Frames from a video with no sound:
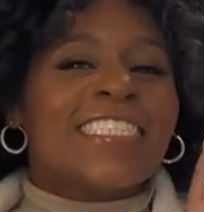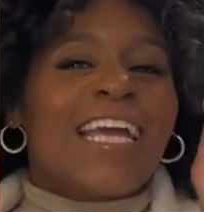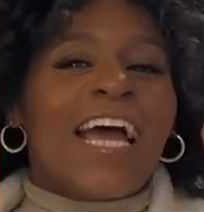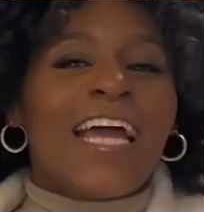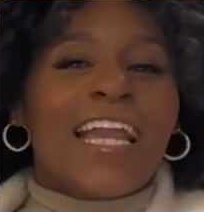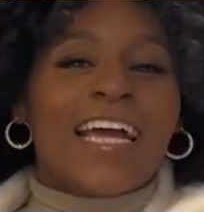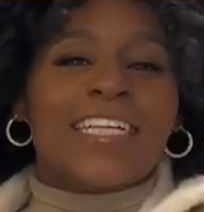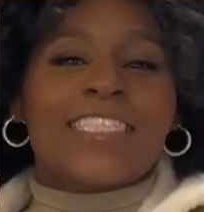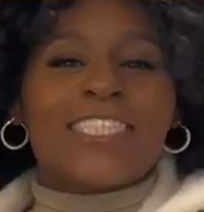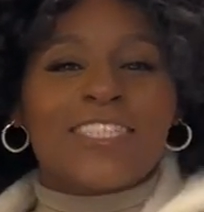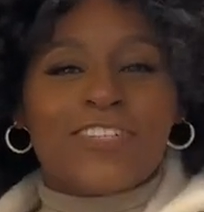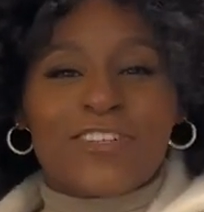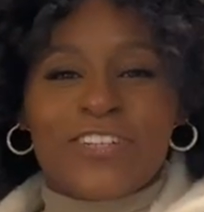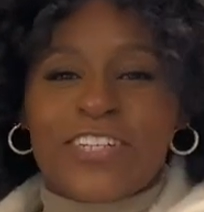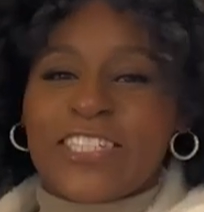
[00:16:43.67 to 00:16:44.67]
Shout out to
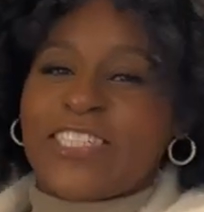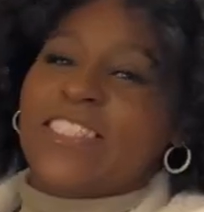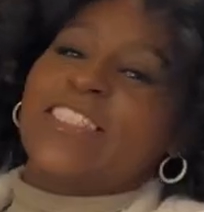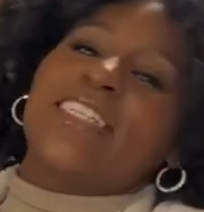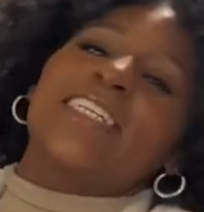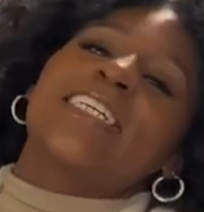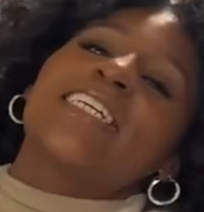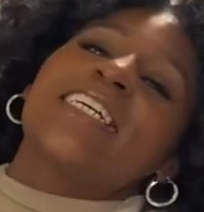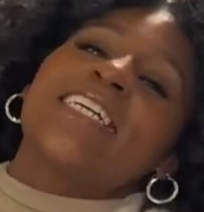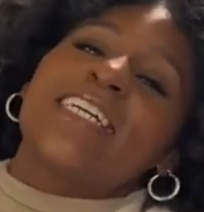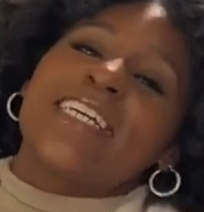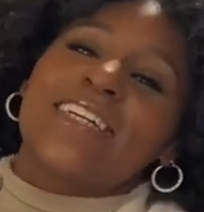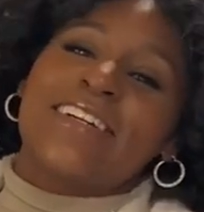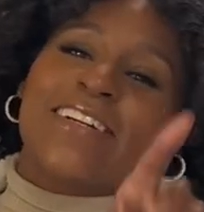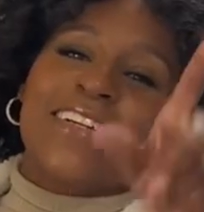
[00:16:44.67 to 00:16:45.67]
Crystal
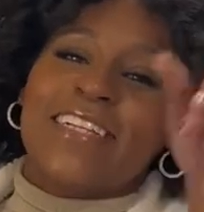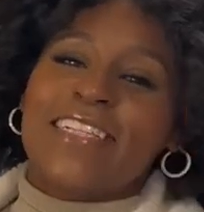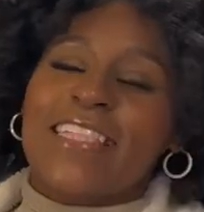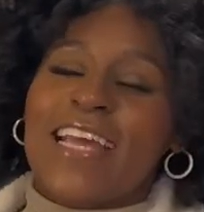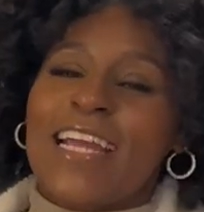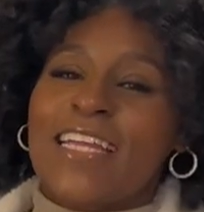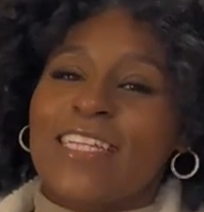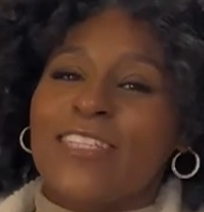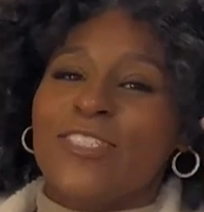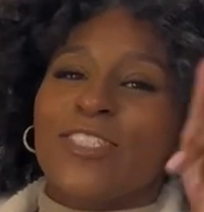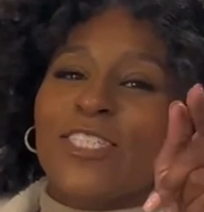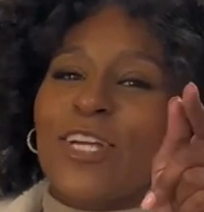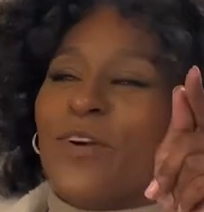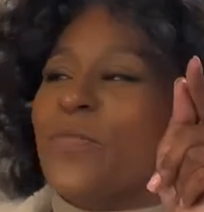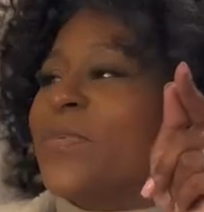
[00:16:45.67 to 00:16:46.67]
again, girl. Thank you
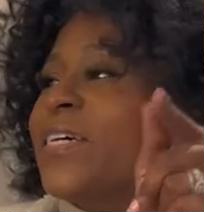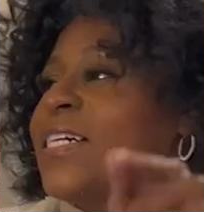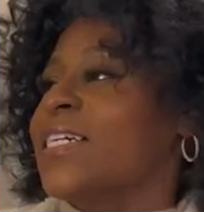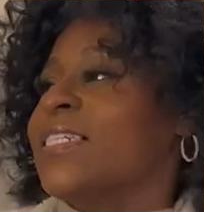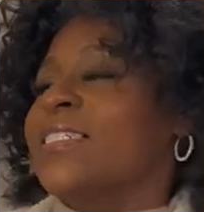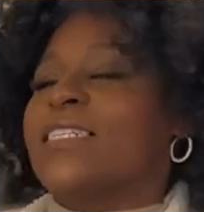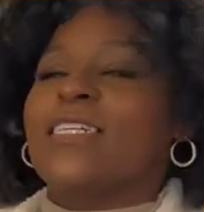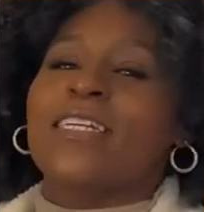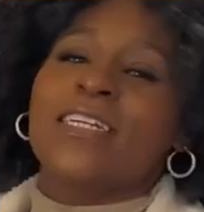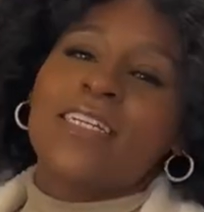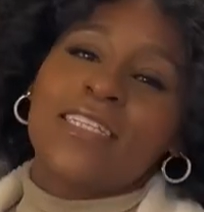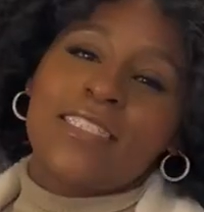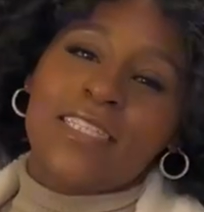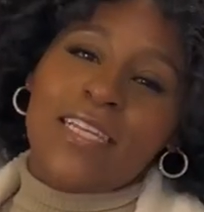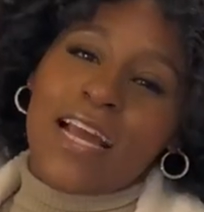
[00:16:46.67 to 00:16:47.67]
so much.
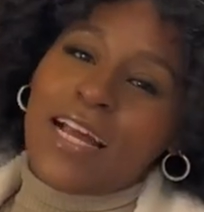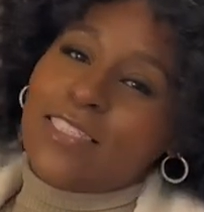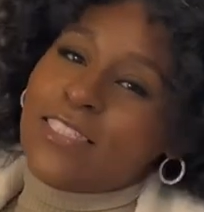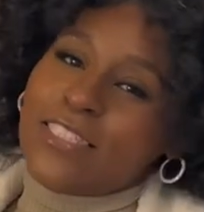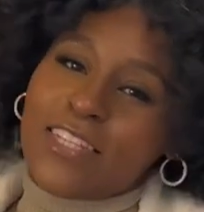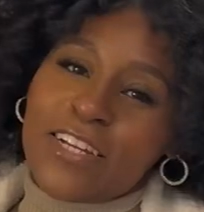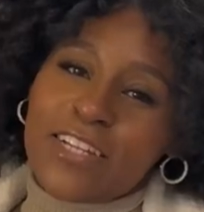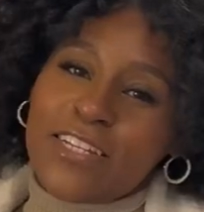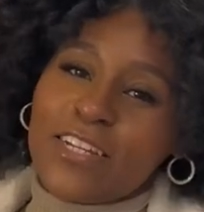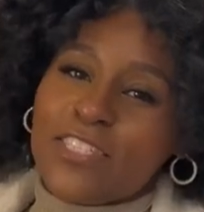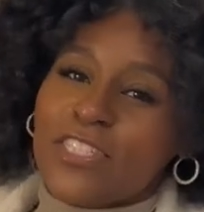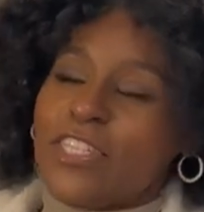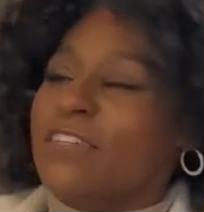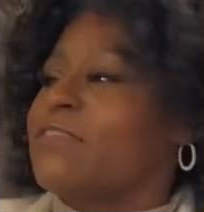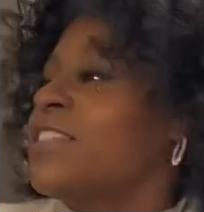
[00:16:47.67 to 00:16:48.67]
See, I, girl, your
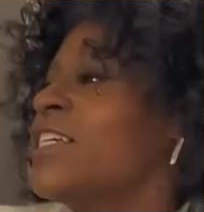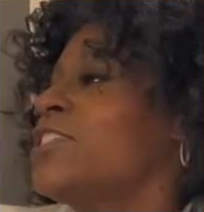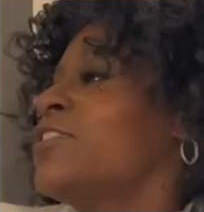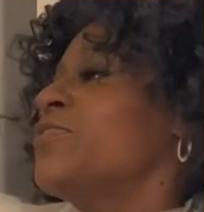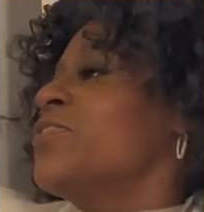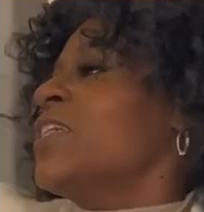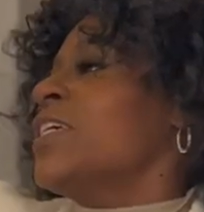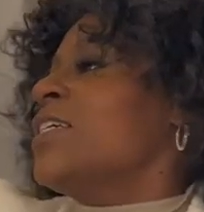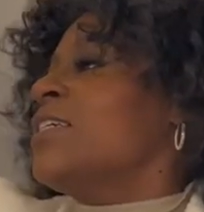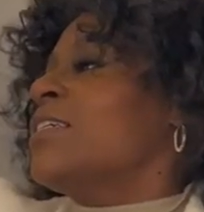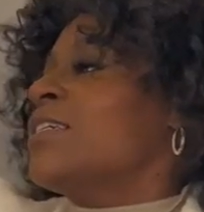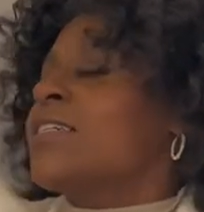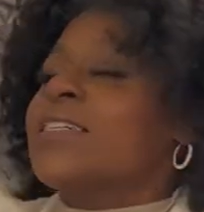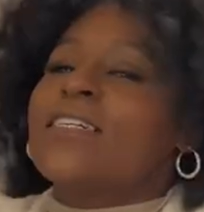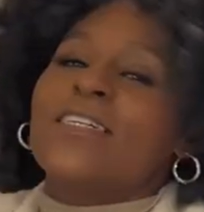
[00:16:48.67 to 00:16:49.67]
stuff just unique.
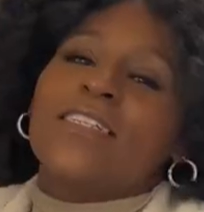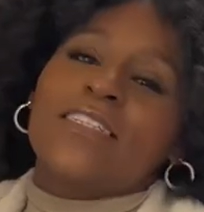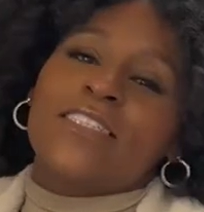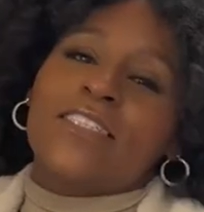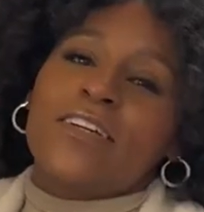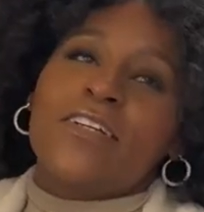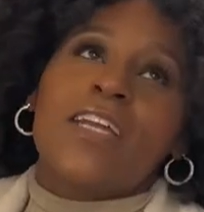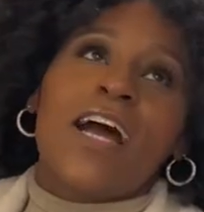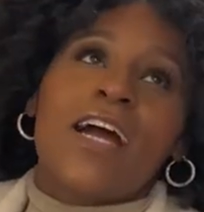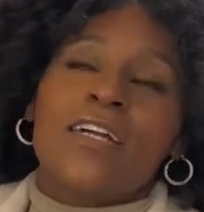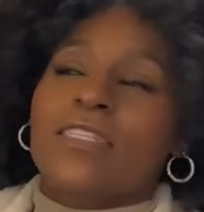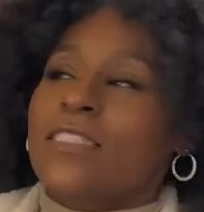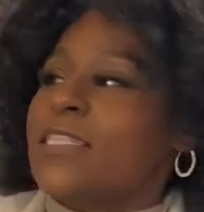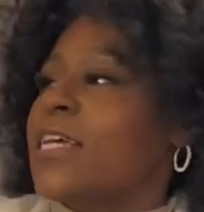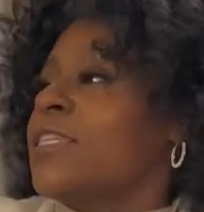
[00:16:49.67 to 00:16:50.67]
So y'all
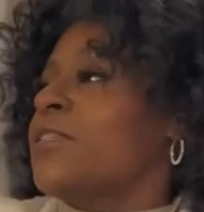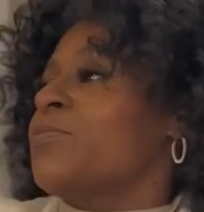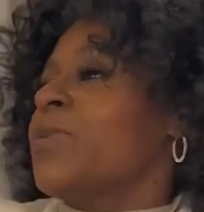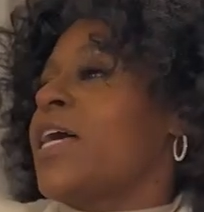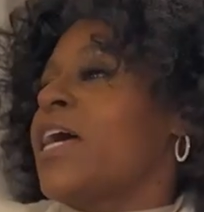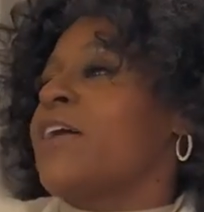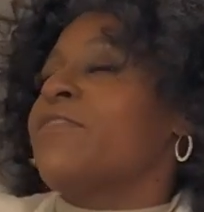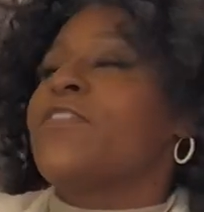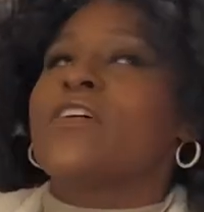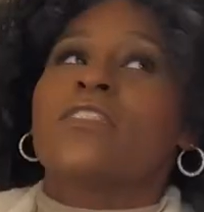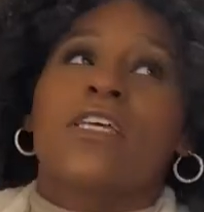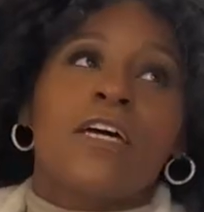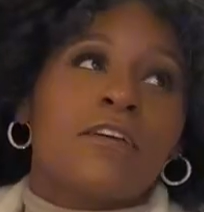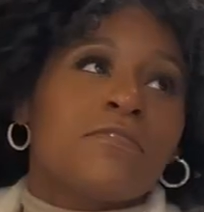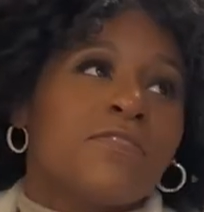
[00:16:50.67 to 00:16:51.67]
can take the blindfold
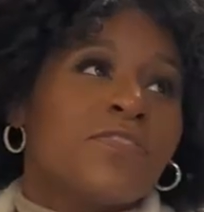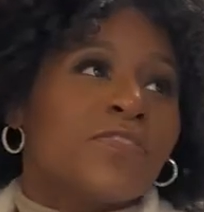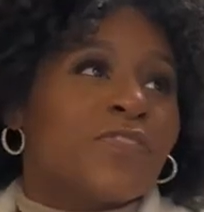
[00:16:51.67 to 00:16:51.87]
off.